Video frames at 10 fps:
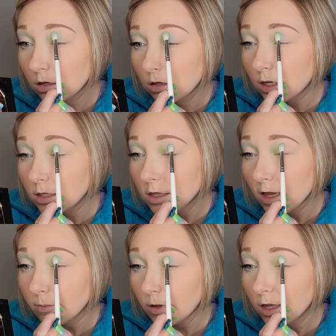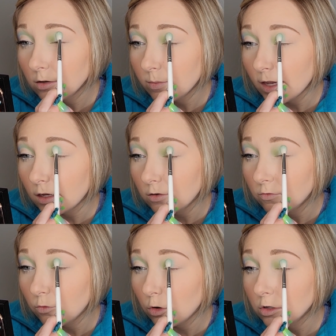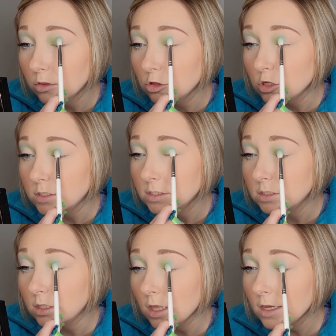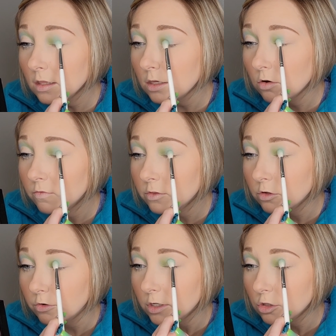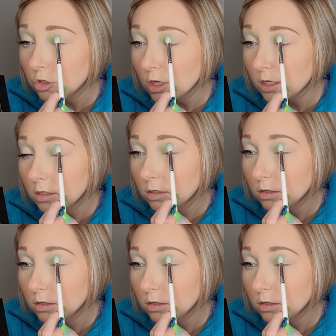And I tap kind of back and forth, just slightly over the green shade.